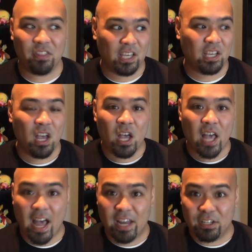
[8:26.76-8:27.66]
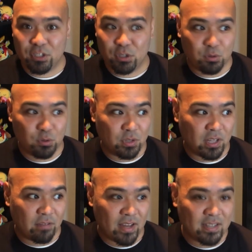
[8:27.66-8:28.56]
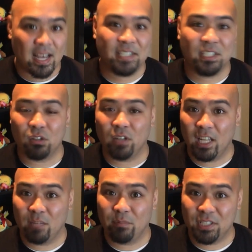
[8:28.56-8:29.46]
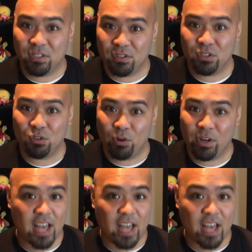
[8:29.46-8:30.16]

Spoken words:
I think added to the fantastical elements of the story.